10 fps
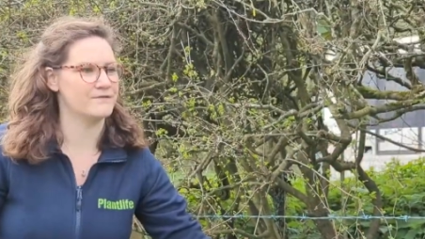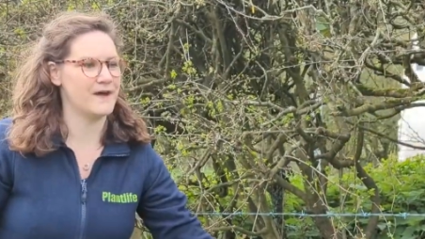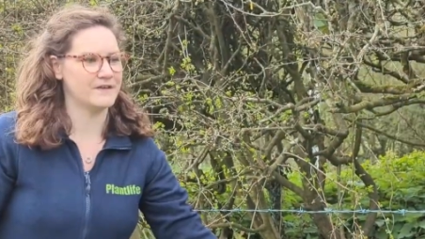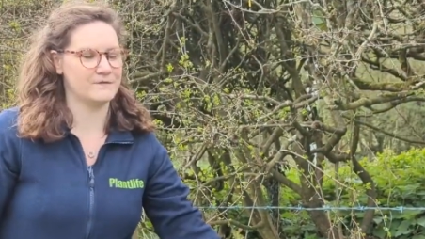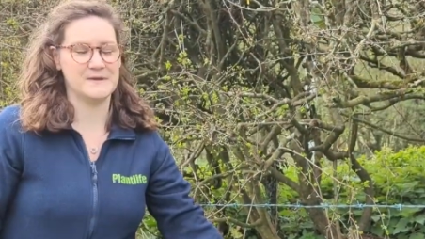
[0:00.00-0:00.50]

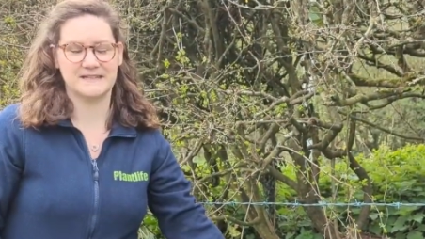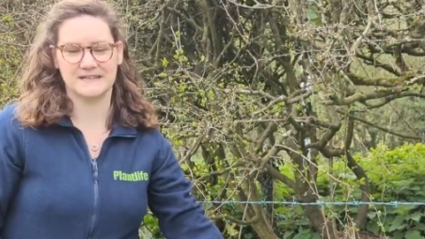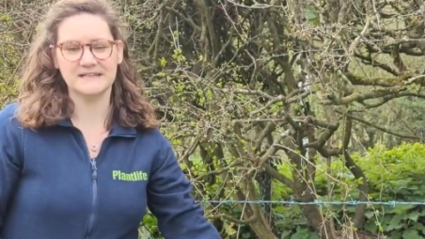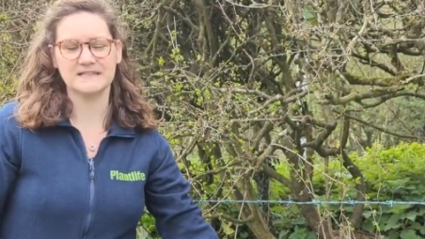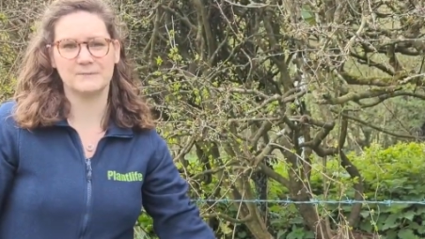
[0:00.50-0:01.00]
5
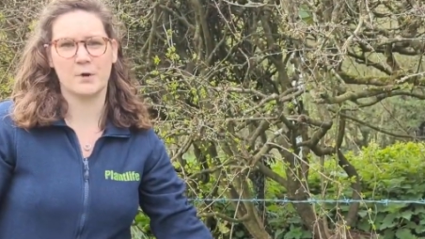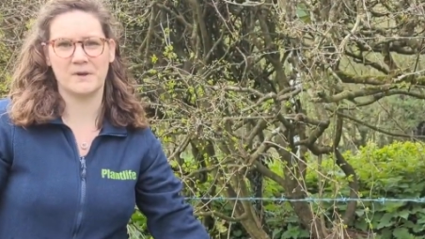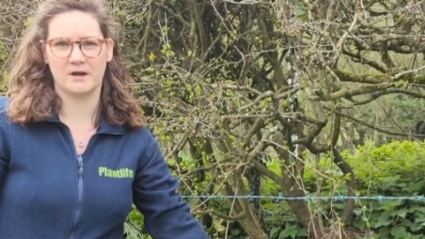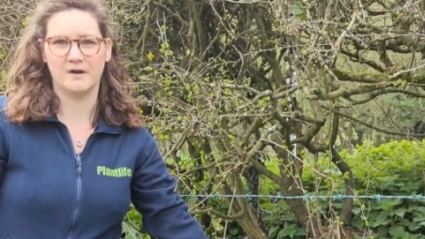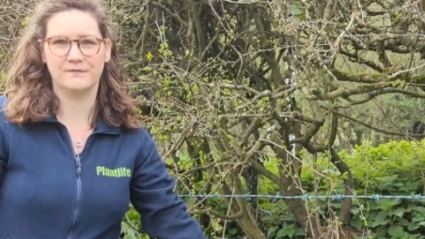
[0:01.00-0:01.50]
metres to pop
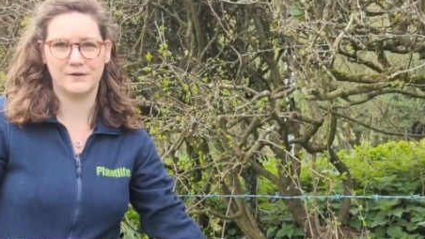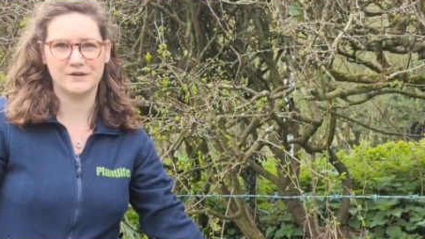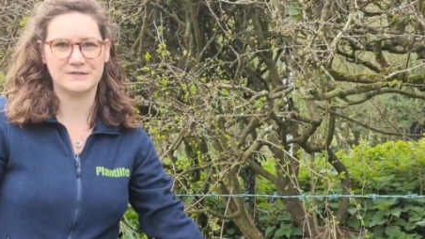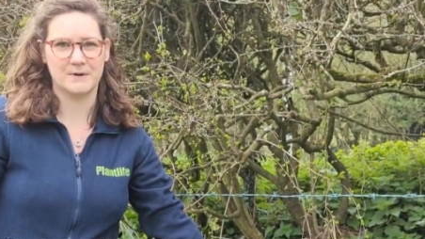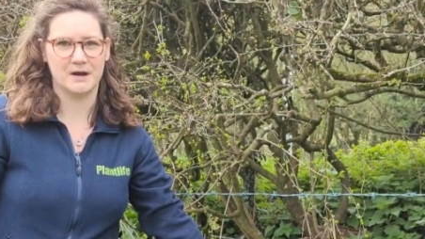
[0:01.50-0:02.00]
in our
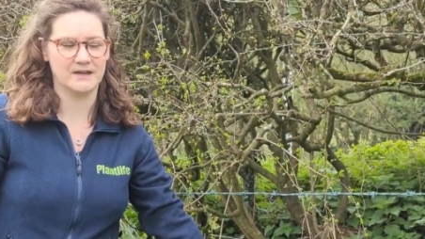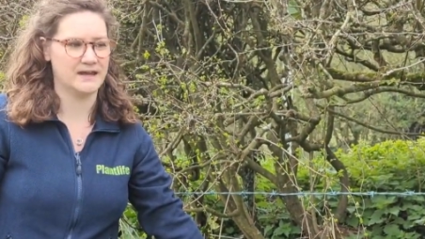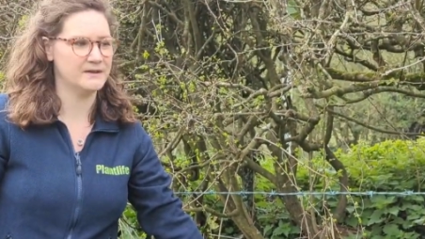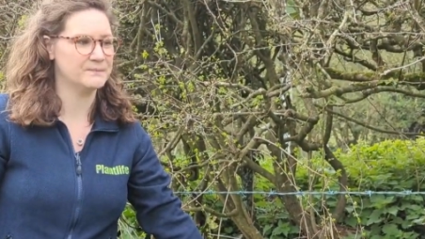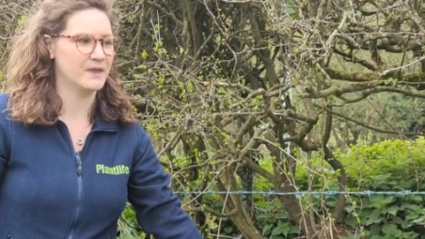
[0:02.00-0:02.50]
first
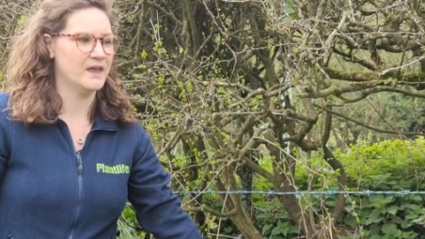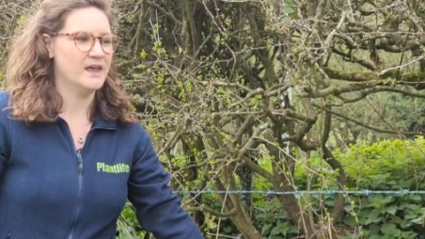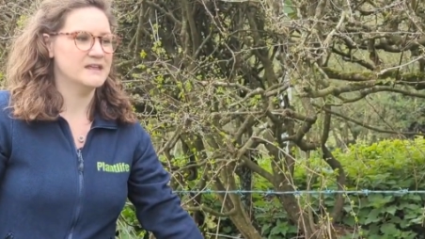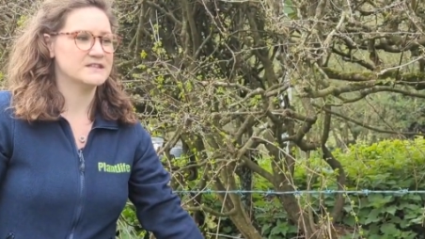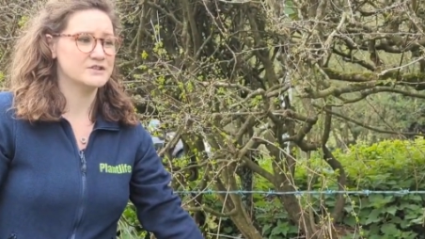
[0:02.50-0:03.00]
marker.
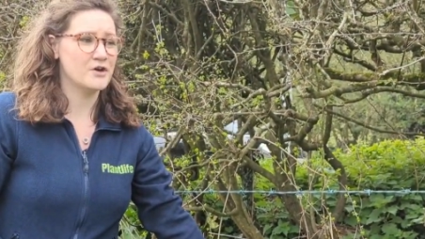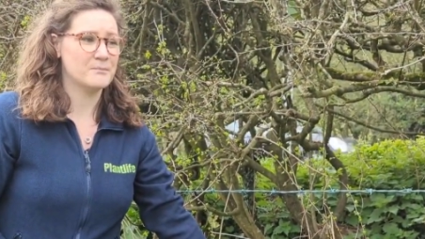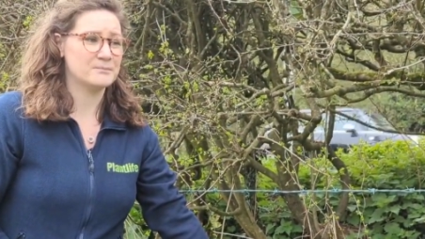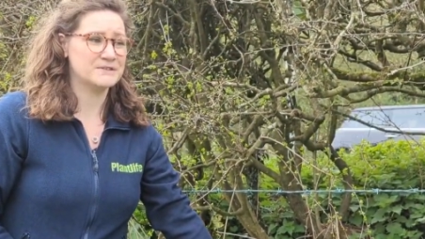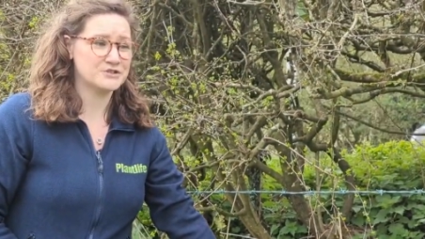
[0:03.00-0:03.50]
It's not
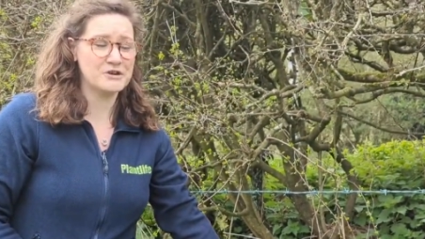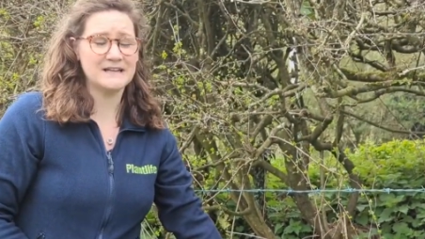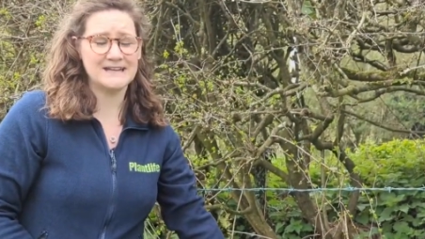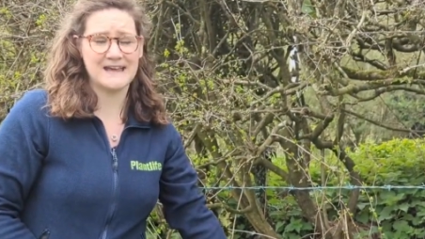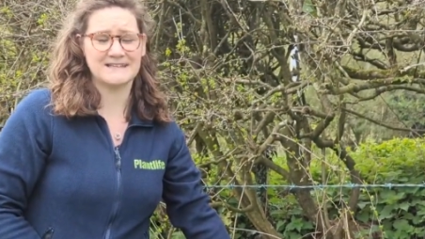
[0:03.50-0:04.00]

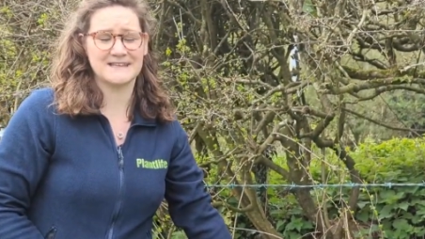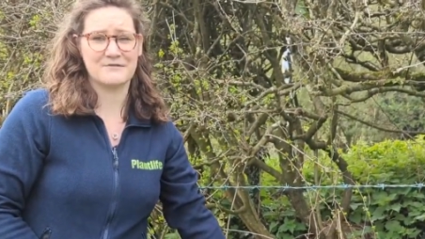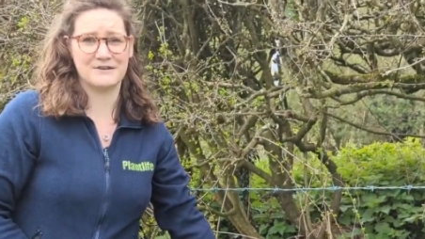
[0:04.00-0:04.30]
strictly necessary